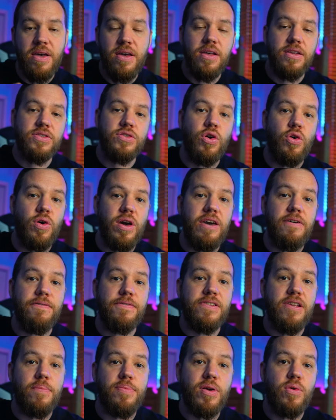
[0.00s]
So if
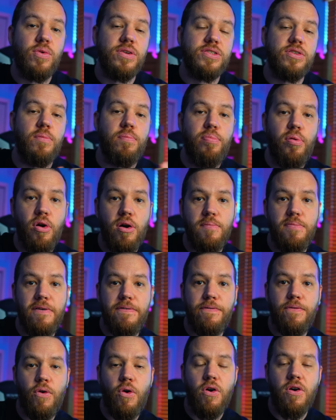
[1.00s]
something was support
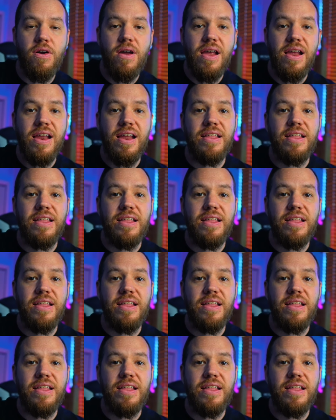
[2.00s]
before,